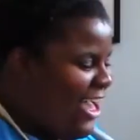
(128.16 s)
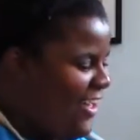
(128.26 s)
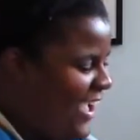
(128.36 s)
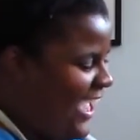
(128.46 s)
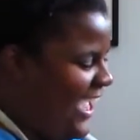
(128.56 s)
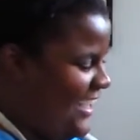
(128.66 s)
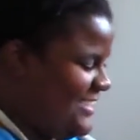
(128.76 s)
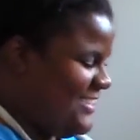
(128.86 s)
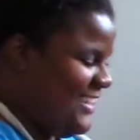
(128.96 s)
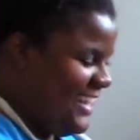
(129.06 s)
Okay,
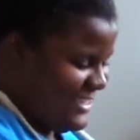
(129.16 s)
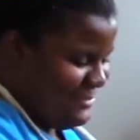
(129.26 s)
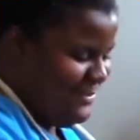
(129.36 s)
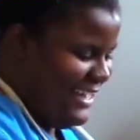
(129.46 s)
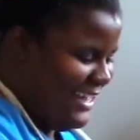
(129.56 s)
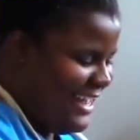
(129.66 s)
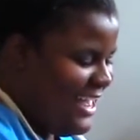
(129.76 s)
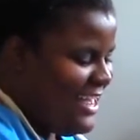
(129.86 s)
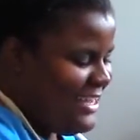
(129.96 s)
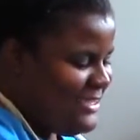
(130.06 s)
so it has been
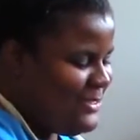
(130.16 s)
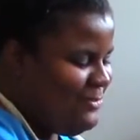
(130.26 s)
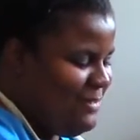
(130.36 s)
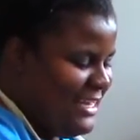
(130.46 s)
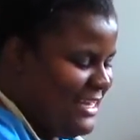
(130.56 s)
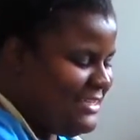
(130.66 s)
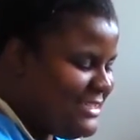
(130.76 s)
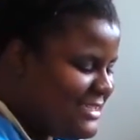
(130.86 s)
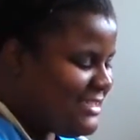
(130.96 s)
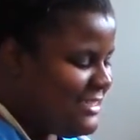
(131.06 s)
2 minutes
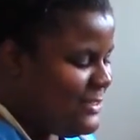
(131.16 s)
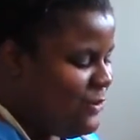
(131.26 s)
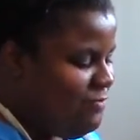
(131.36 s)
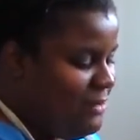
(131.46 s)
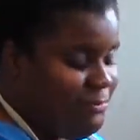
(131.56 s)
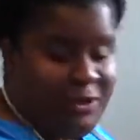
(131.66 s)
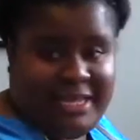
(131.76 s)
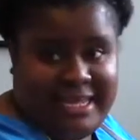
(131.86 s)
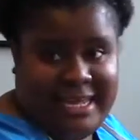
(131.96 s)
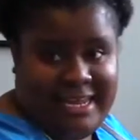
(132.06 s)
since we've been
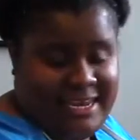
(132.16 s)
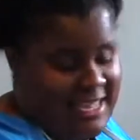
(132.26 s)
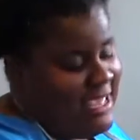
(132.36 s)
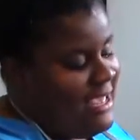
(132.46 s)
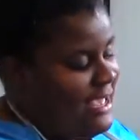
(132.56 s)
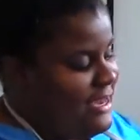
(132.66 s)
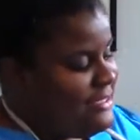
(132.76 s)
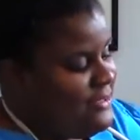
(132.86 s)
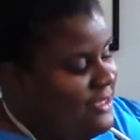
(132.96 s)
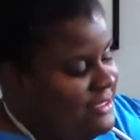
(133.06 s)
boiling it, and
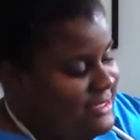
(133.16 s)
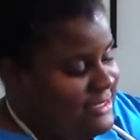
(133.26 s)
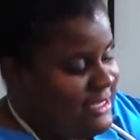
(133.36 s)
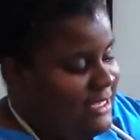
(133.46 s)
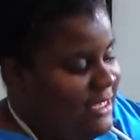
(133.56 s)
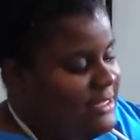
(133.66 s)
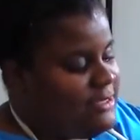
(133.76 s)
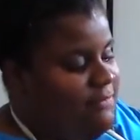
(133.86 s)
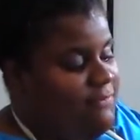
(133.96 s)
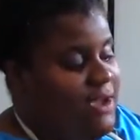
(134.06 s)
as you can see, it's
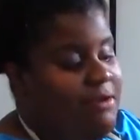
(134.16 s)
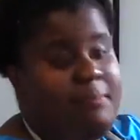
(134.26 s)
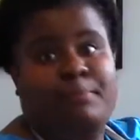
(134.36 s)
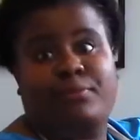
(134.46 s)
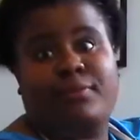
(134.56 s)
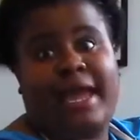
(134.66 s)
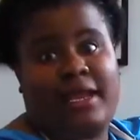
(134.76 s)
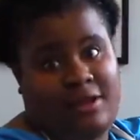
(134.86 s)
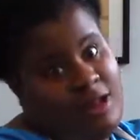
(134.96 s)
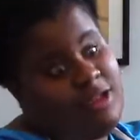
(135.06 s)
a very bright
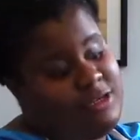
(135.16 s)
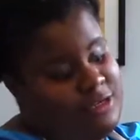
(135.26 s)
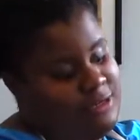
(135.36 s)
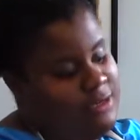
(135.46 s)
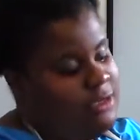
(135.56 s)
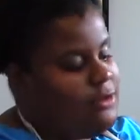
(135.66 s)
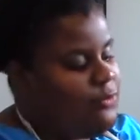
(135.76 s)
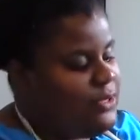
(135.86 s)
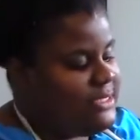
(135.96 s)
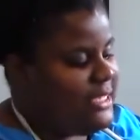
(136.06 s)
color.
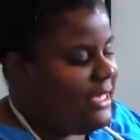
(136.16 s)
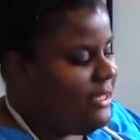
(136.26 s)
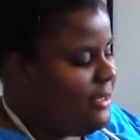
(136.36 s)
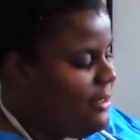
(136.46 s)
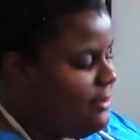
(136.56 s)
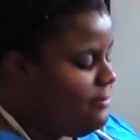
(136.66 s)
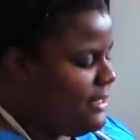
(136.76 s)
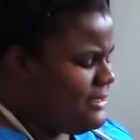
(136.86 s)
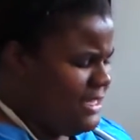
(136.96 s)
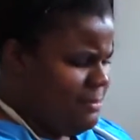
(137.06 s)
We take a
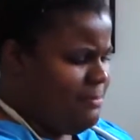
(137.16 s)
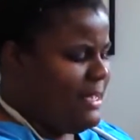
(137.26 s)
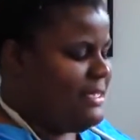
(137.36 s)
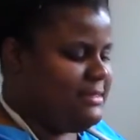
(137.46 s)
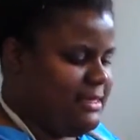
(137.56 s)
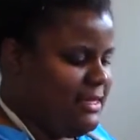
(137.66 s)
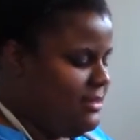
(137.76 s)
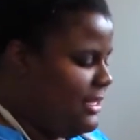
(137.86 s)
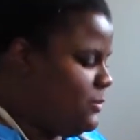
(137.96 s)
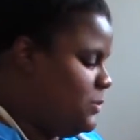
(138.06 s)
skimmer basket,
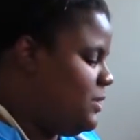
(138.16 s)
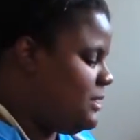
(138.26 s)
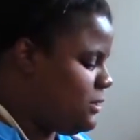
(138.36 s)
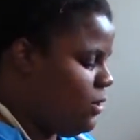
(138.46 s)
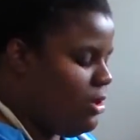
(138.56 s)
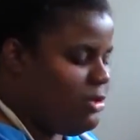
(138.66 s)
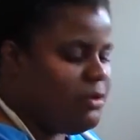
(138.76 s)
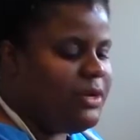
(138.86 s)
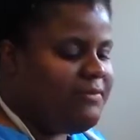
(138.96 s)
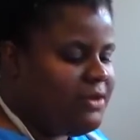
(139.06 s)
that's what it's called, or
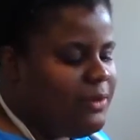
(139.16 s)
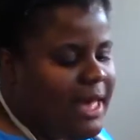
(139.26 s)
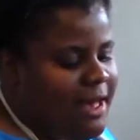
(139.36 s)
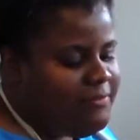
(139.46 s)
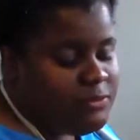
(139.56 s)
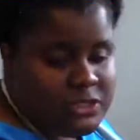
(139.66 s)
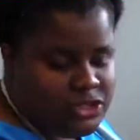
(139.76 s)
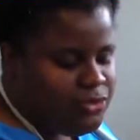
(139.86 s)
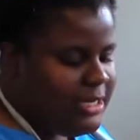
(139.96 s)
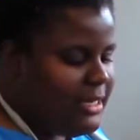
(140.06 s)
whatever you have, and we
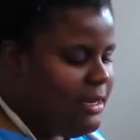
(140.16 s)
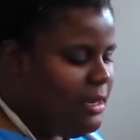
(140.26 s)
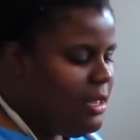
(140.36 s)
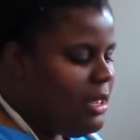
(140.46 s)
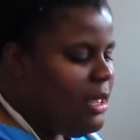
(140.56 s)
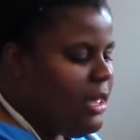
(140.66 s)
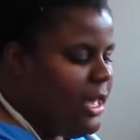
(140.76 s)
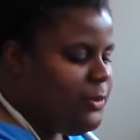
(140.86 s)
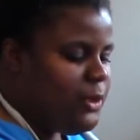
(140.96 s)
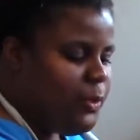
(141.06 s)
strain it,
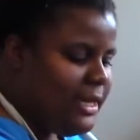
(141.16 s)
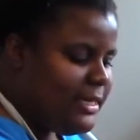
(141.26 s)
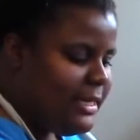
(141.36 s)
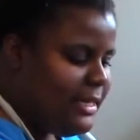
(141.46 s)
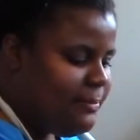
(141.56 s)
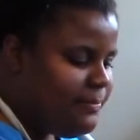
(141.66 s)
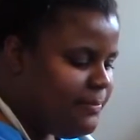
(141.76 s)
and we quickly